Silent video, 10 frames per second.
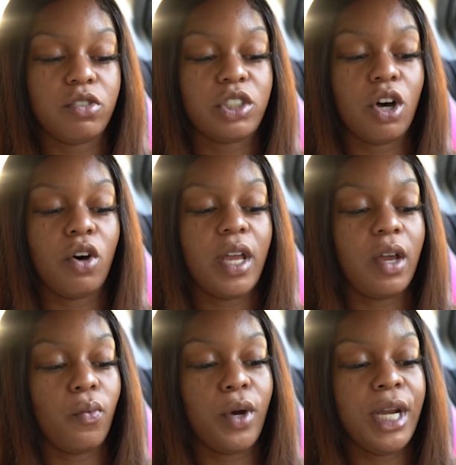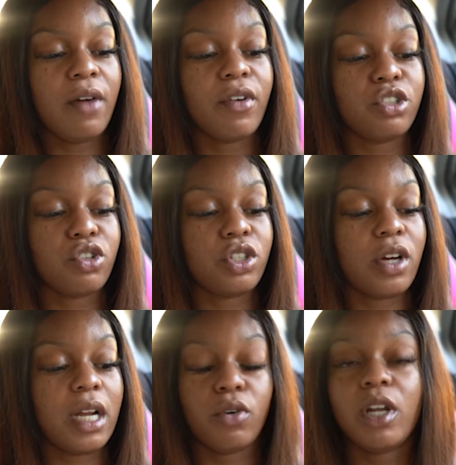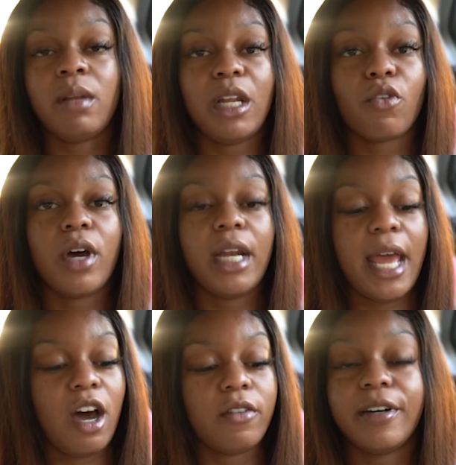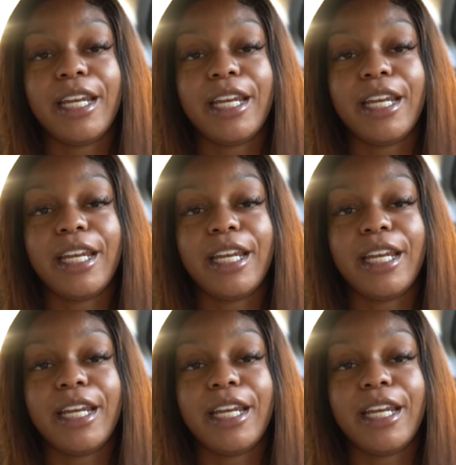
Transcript: So whenever a drill sergeant wanted me to run Alpha,